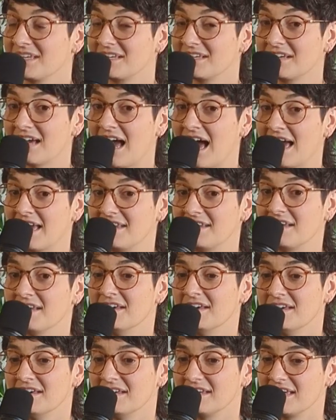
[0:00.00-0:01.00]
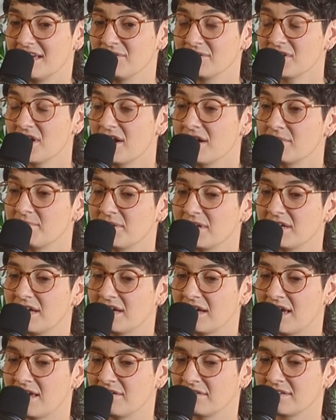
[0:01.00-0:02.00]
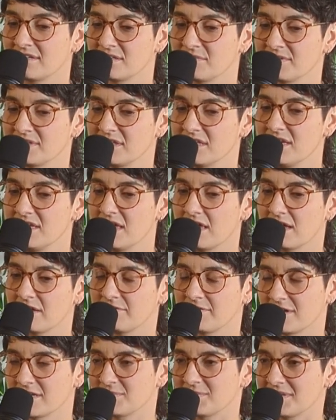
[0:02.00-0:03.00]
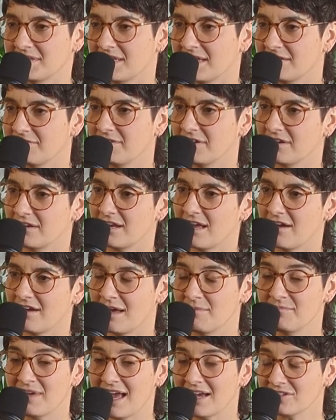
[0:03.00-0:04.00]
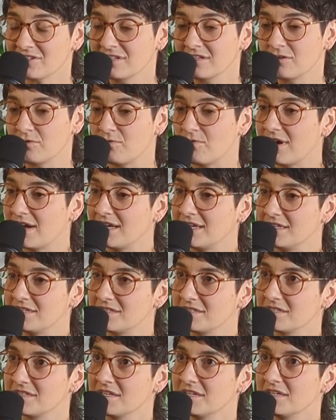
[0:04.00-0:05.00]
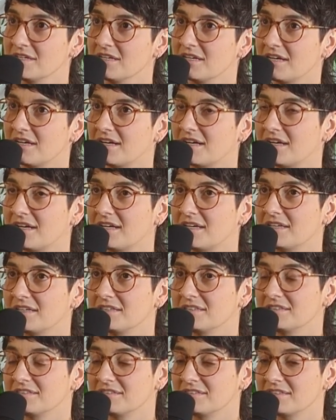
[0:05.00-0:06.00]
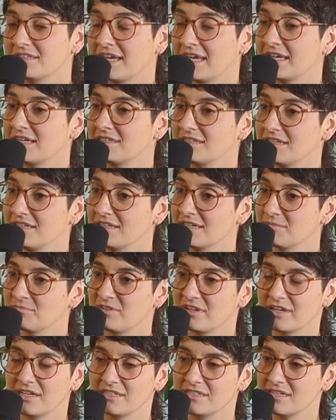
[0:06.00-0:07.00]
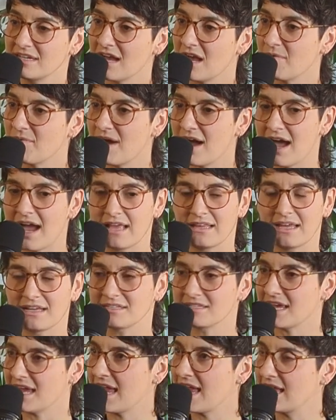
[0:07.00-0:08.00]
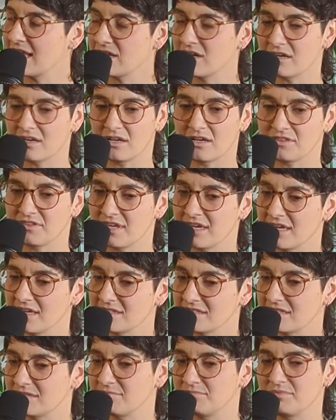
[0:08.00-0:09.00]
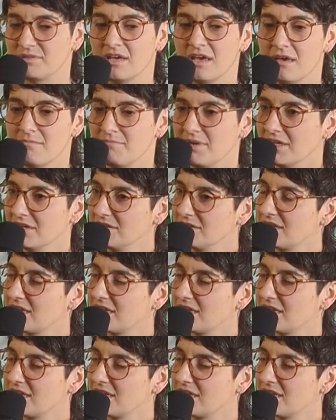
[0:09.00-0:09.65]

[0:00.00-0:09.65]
it was hard, but because it was leaking at first, but then I figured out I'm actually quite handy. I'm very DIY. I like to hang things and build